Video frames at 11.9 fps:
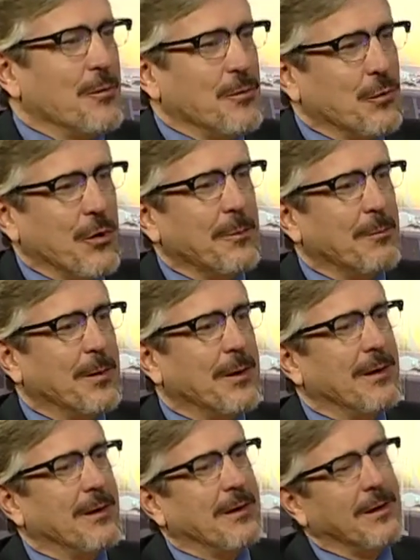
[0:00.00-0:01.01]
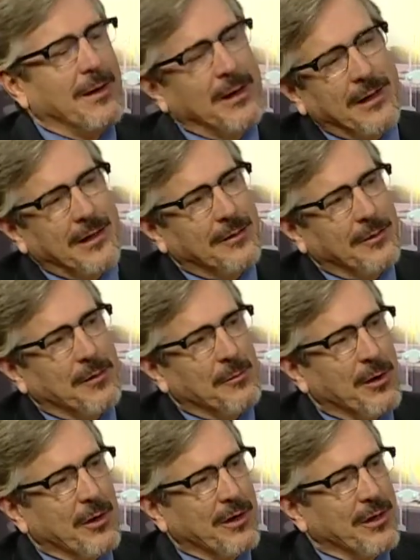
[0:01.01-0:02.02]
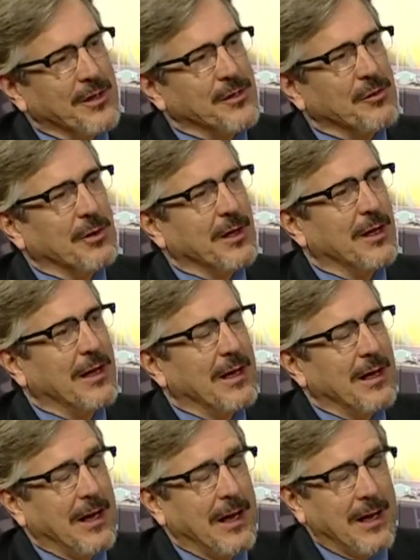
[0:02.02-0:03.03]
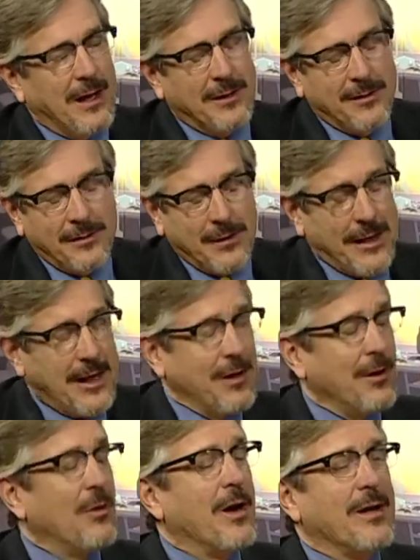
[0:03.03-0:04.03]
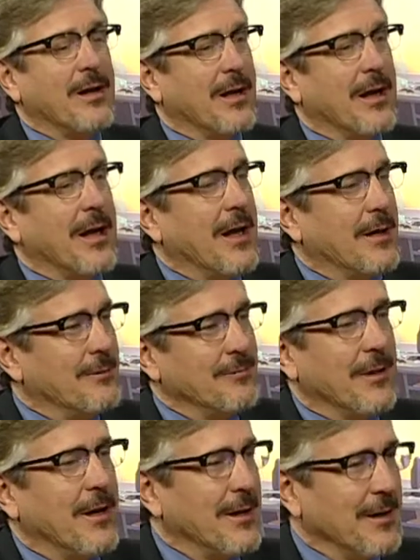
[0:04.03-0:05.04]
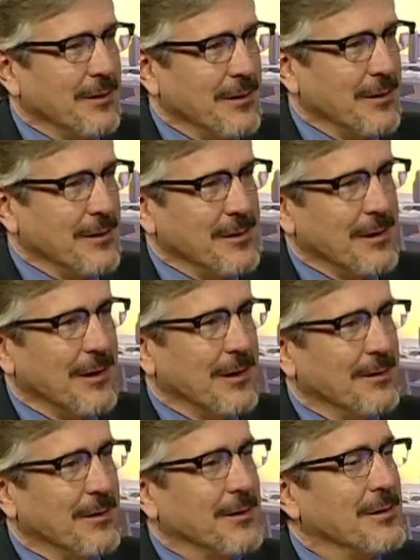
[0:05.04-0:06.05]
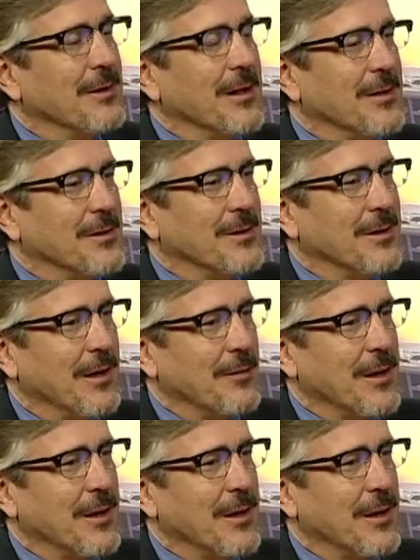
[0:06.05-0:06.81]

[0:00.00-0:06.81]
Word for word: trip uh, in American history. And I had no idea I had any of these, uh, these links. If